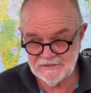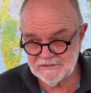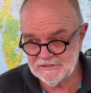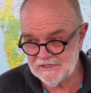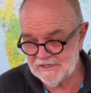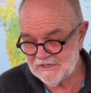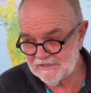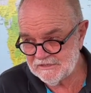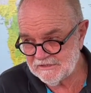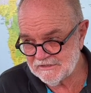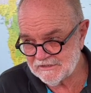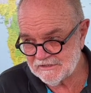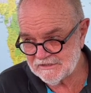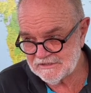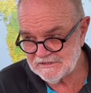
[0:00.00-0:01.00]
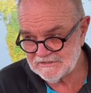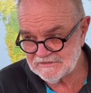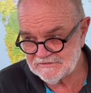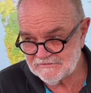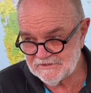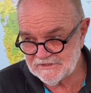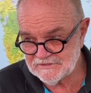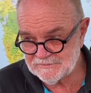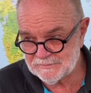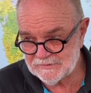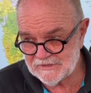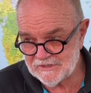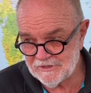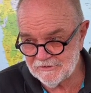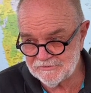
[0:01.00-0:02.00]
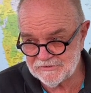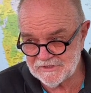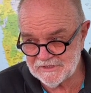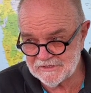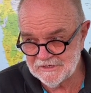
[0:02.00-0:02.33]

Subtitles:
and he's pretty healthy,